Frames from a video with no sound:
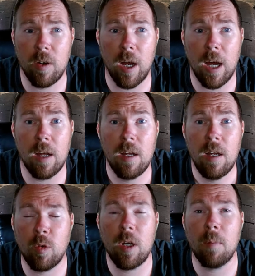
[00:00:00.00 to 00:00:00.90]

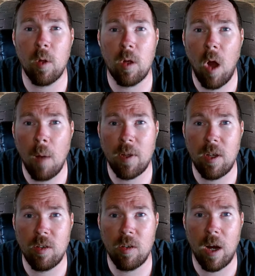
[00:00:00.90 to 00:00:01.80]
streetable
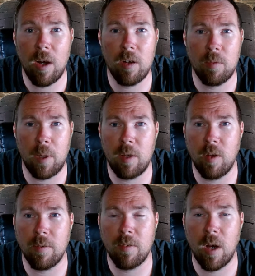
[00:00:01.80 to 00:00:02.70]
competition tires based
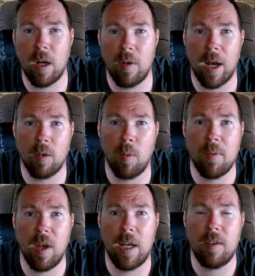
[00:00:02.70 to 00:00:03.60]
off of Tire Rack's
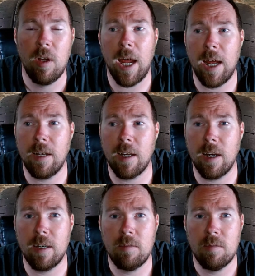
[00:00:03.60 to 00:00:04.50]
website, and
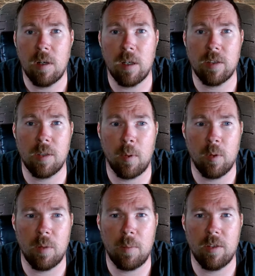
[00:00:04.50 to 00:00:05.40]
are
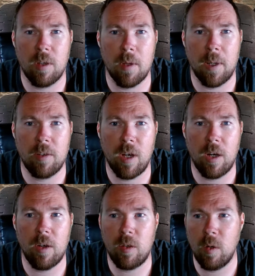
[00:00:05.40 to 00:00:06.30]
supposed to be some of the best
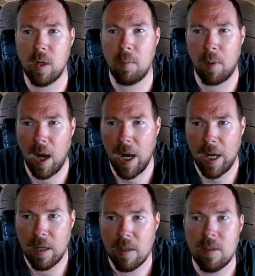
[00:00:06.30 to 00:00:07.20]
tires you can
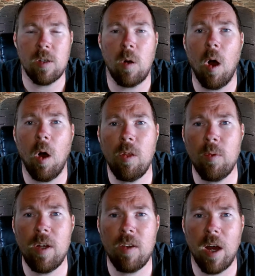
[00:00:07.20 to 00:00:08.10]
buy. So all
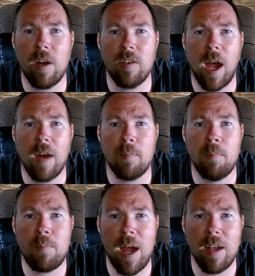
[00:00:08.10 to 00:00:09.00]
3 tires have
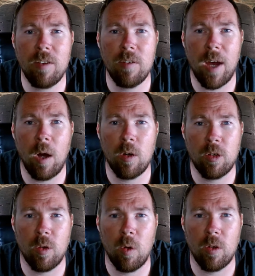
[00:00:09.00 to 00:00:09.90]
massive outer
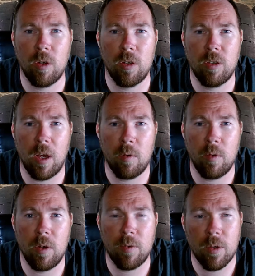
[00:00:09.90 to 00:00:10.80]
shoulders and
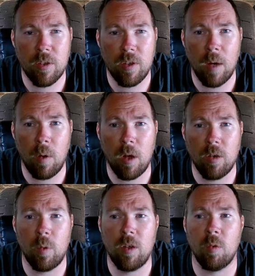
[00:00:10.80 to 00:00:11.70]
reinforced
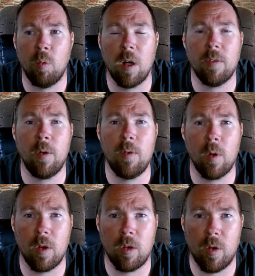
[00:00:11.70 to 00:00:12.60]
sidewalls, which is wonderful
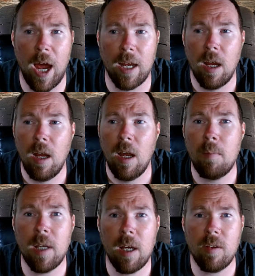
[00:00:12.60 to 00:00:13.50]
for the track,
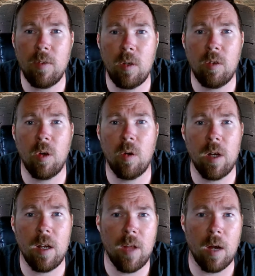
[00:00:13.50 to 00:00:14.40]
because if you don't
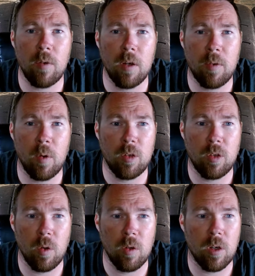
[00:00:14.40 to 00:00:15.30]
have that reinforced
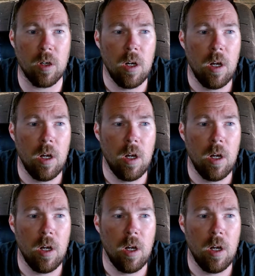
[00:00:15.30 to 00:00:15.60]
shoulder,